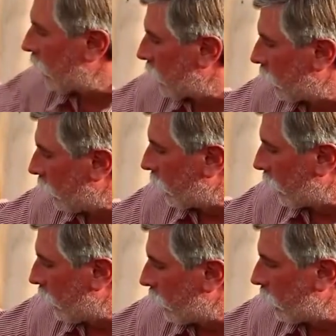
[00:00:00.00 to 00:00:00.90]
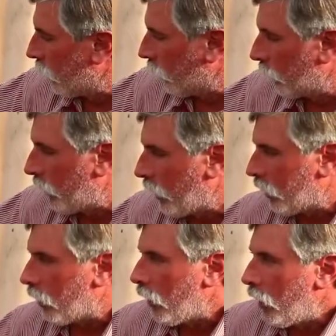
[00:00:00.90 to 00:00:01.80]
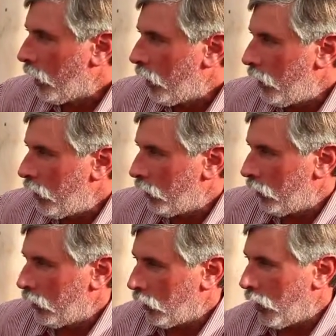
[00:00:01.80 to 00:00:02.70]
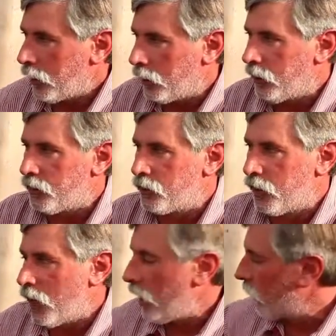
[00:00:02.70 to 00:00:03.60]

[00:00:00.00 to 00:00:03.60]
it's good for your children. A lot of kids today